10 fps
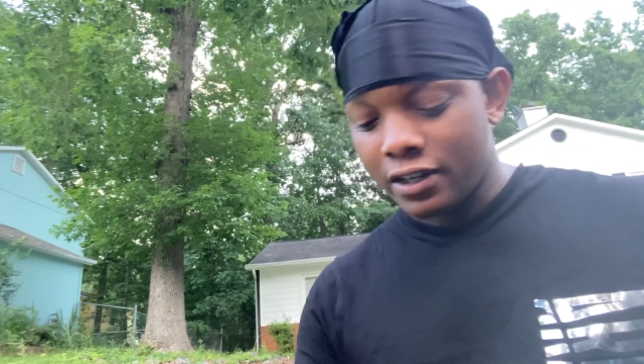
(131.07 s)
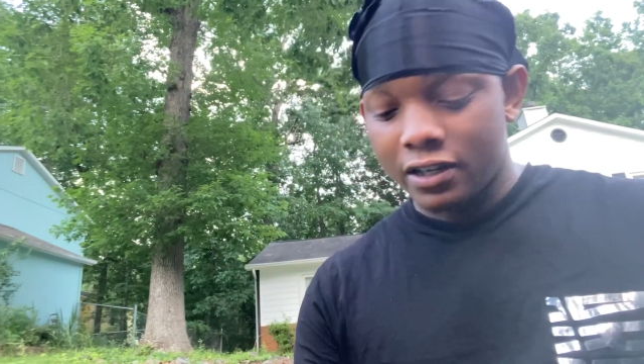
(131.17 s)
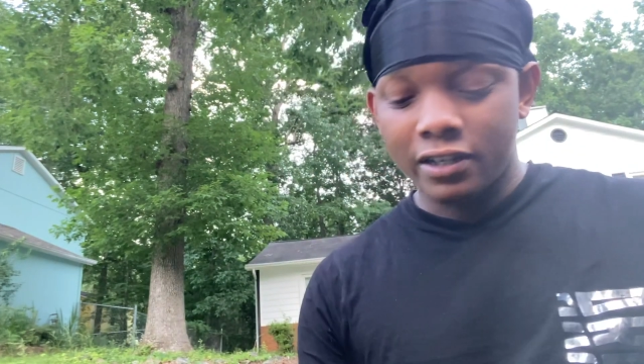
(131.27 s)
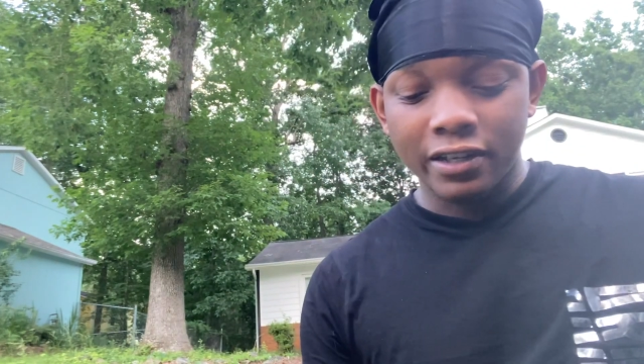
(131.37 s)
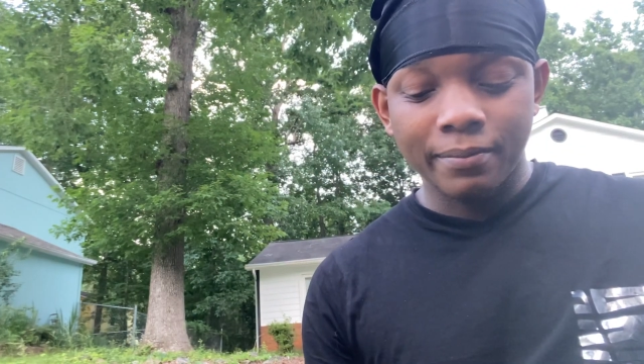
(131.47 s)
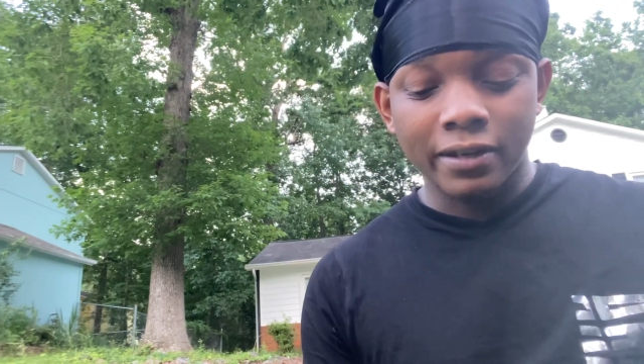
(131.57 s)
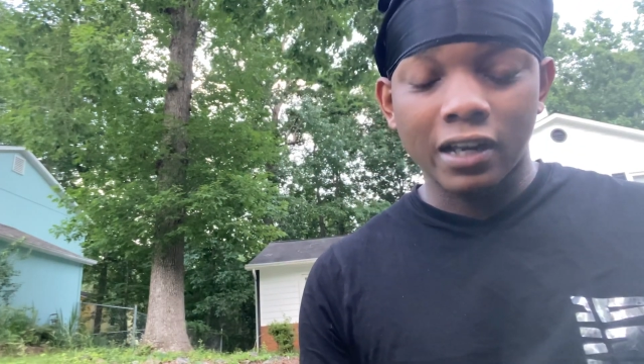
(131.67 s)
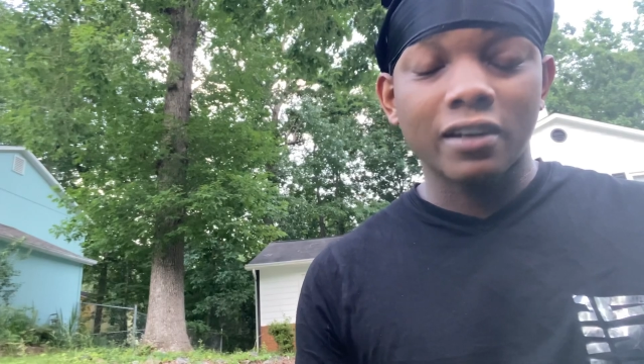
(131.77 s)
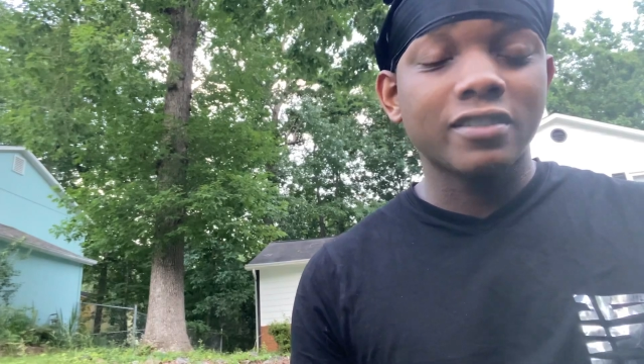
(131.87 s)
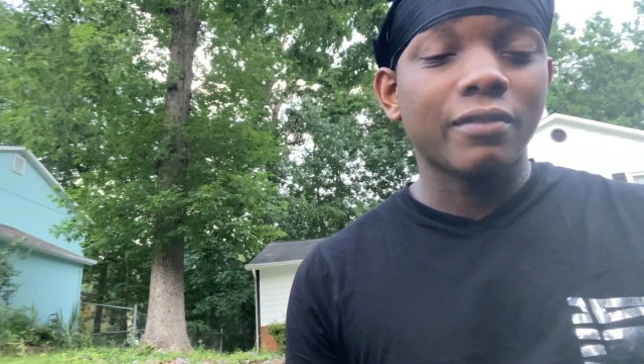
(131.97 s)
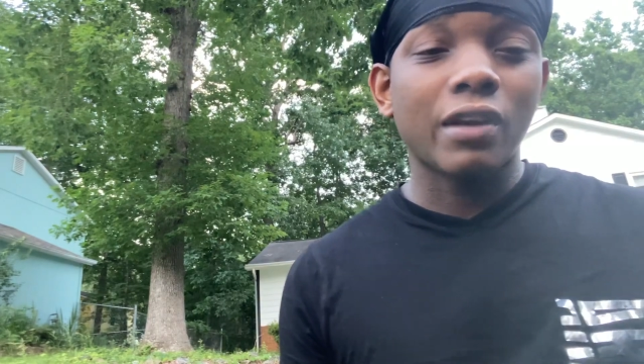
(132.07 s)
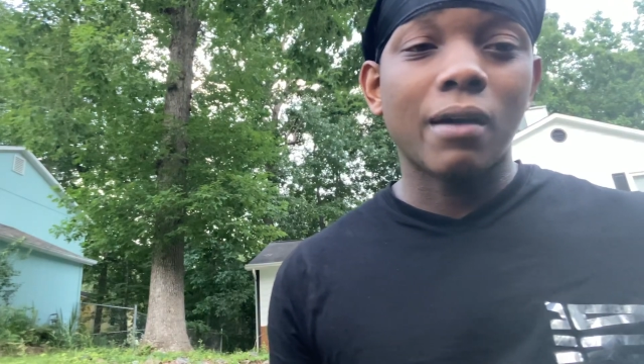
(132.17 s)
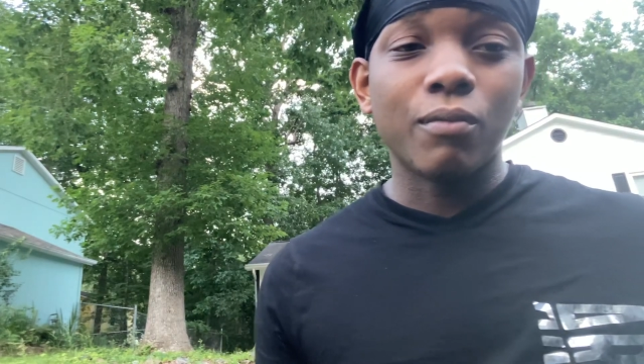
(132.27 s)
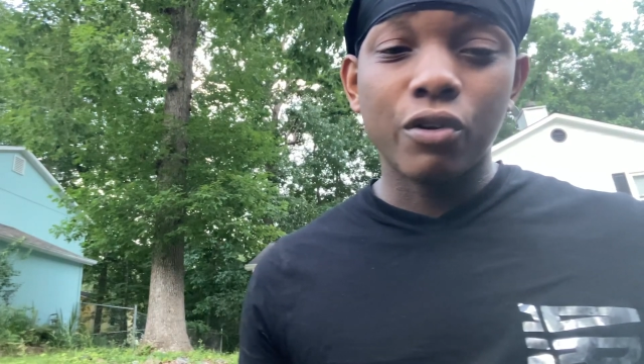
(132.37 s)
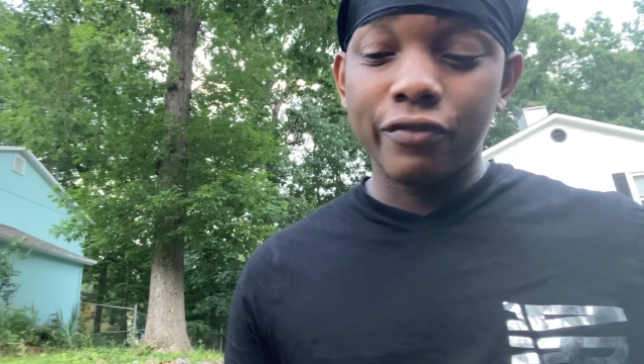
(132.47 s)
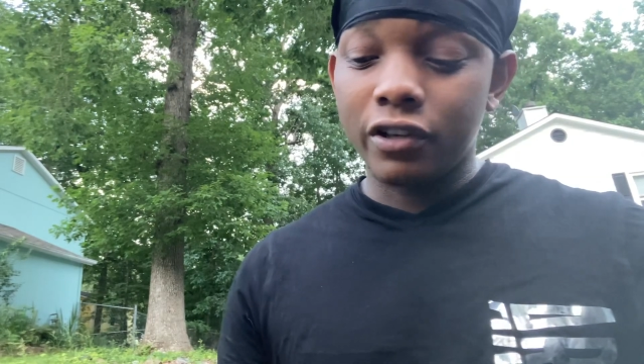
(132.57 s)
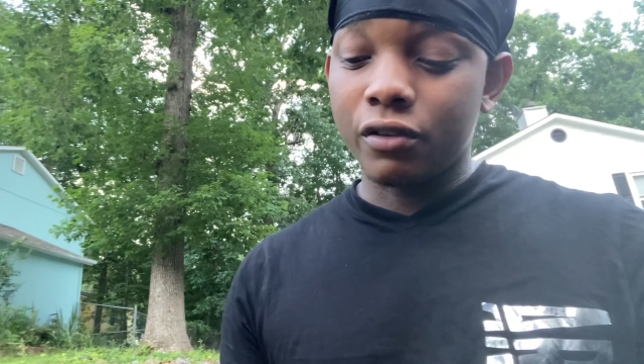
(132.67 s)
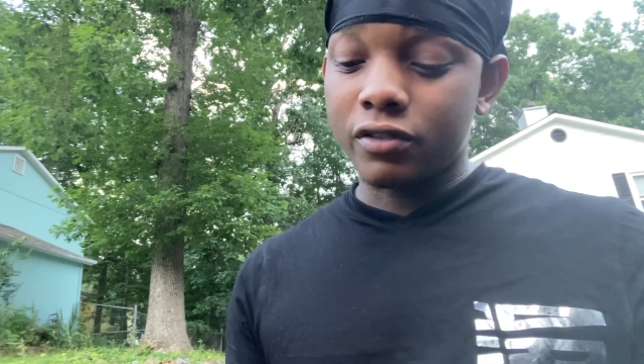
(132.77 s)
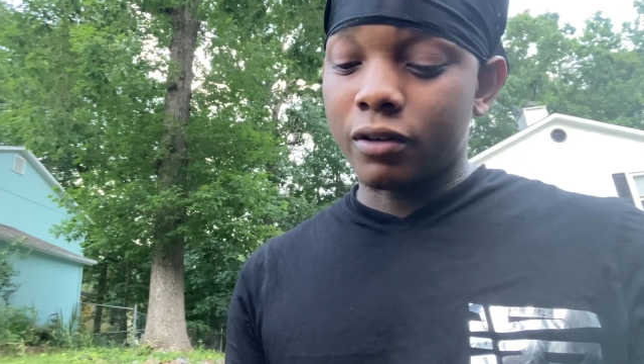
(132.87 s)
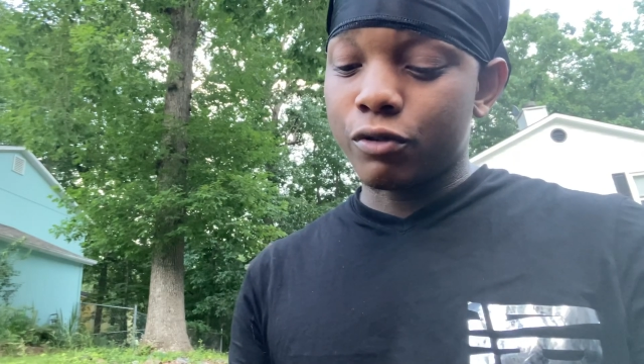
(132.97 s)
and yeah man like i said we got more
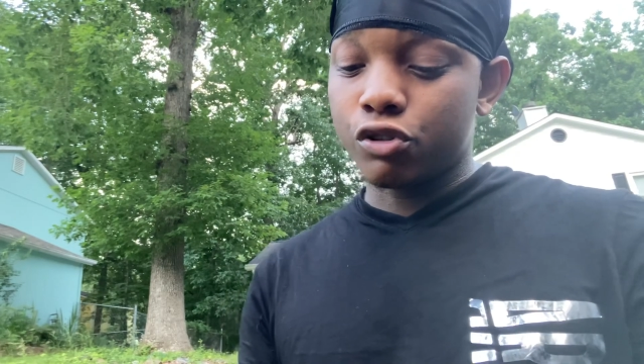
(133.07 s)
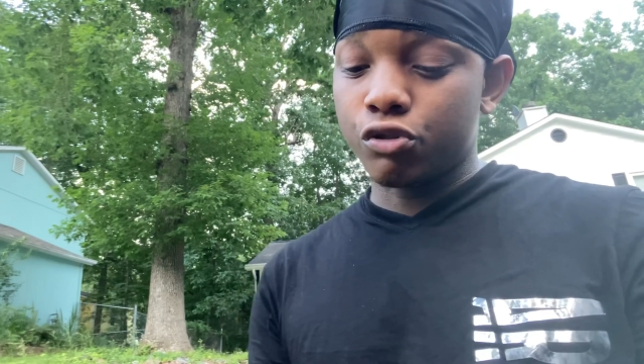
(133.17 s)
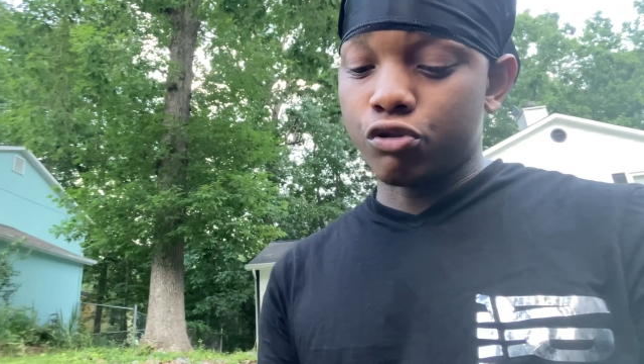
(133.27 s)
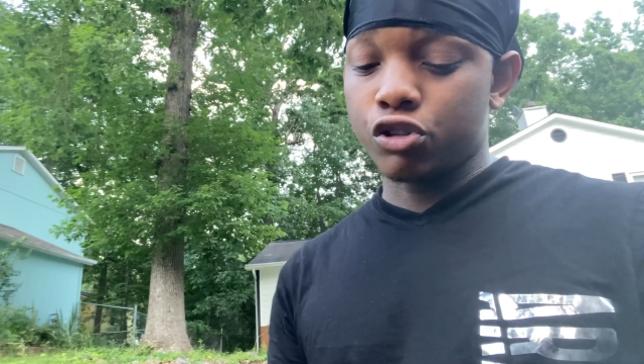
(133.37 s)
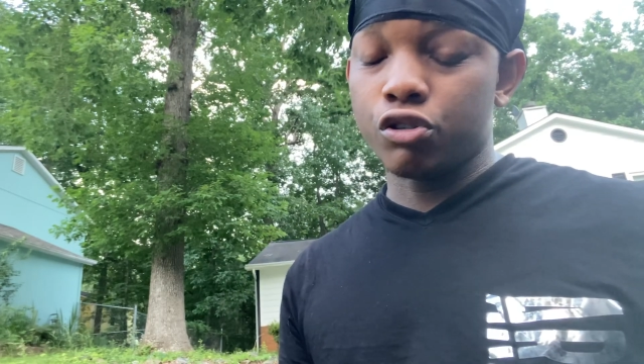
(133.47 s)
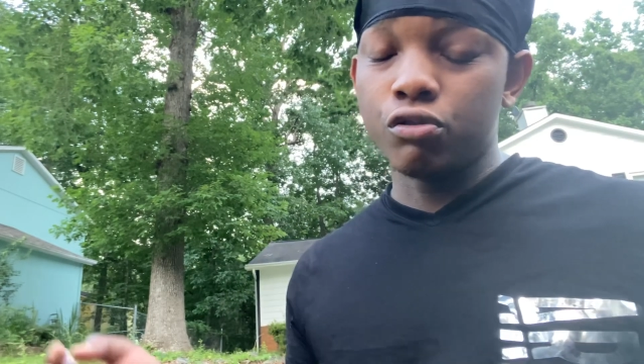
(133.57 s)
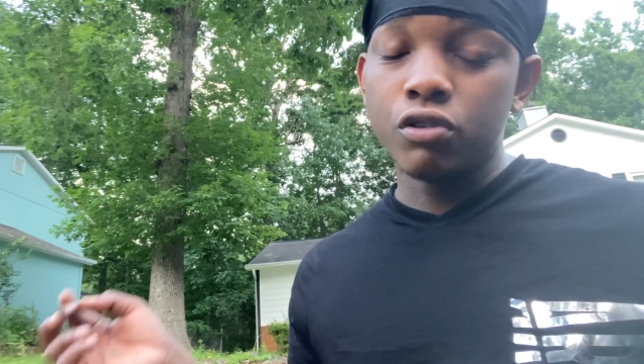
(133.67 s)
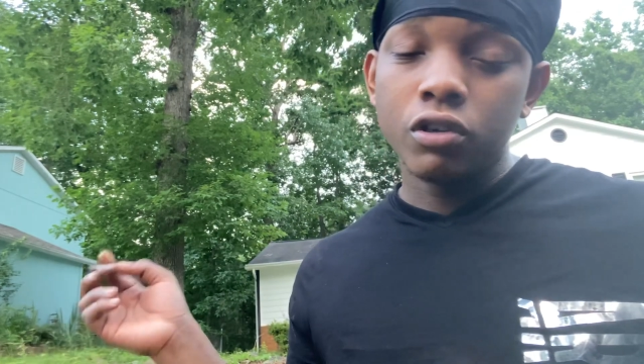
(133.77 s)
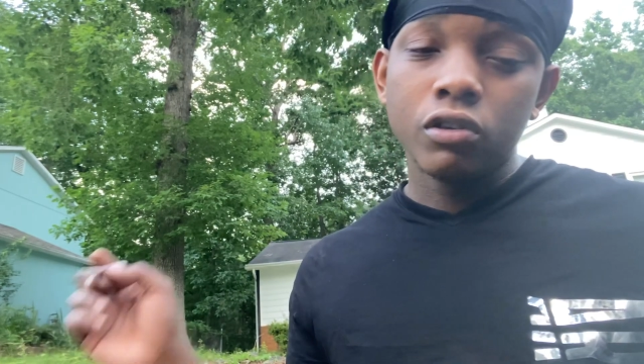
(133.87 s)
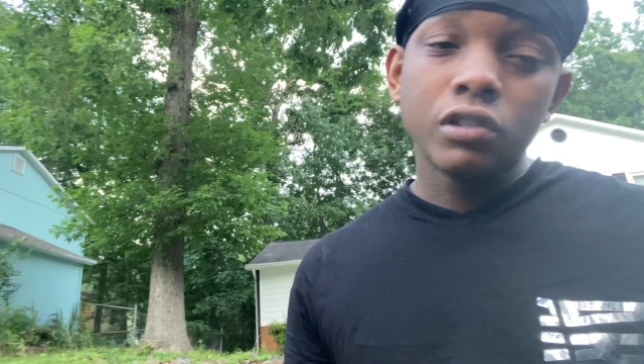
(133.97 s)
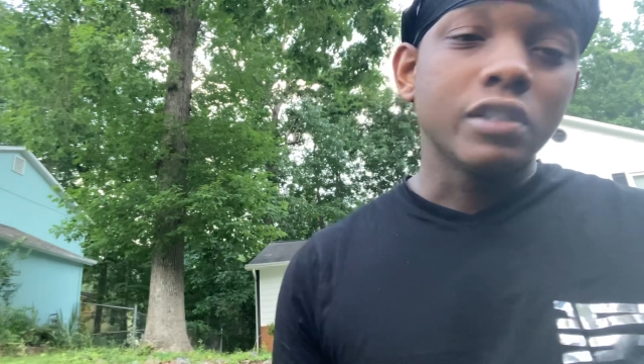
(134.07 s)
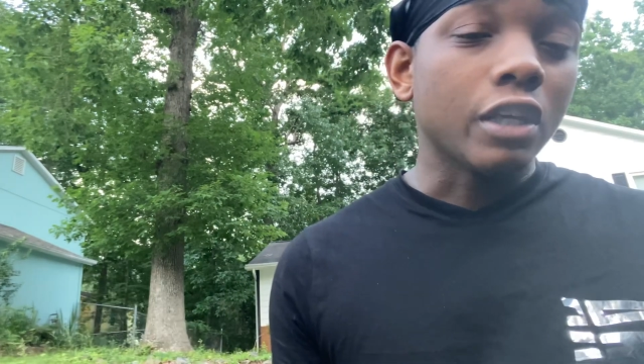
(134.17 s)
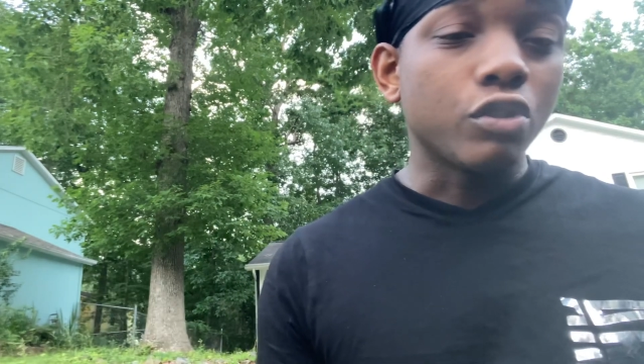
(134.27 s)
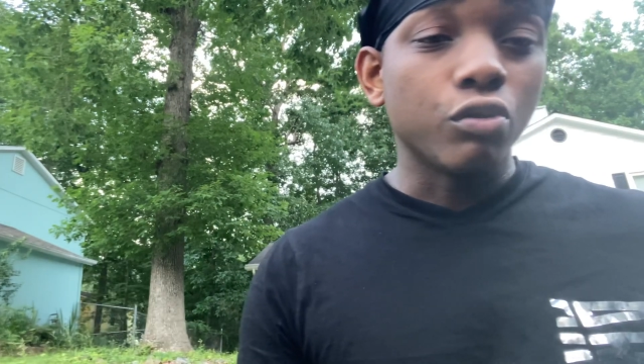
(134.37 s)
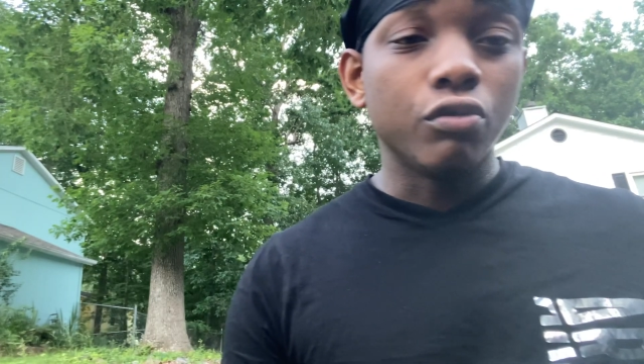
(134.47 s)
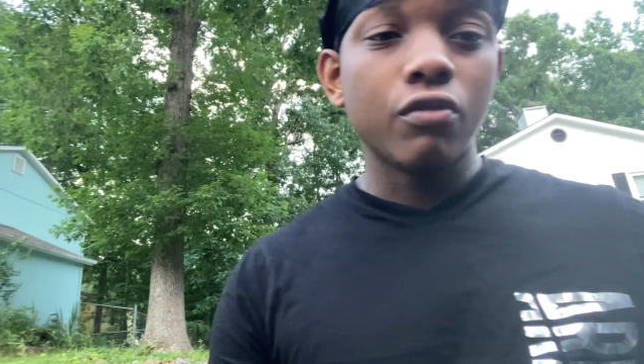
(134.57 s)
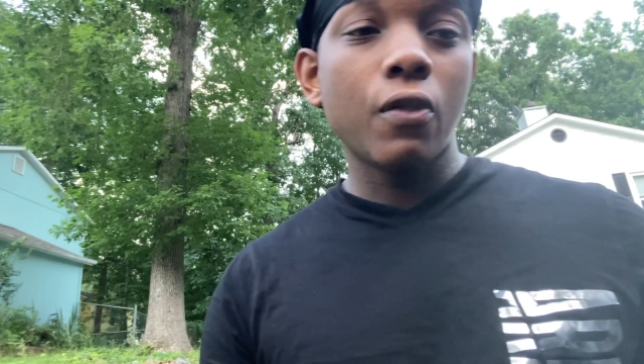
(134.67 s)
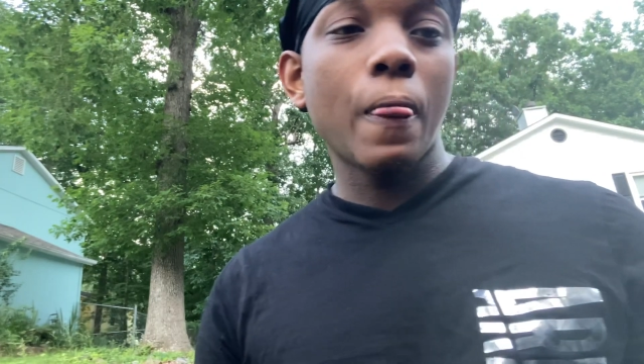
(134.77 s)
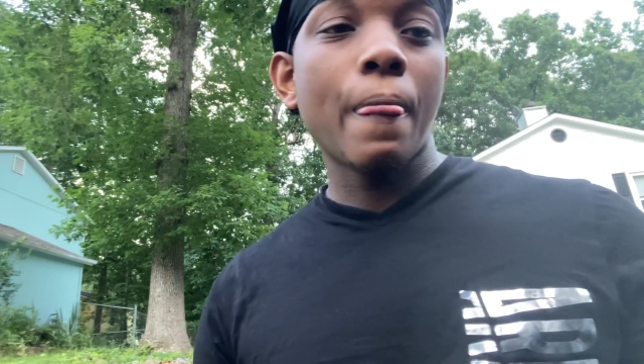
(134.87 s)
videos coming soon so Stay tuned.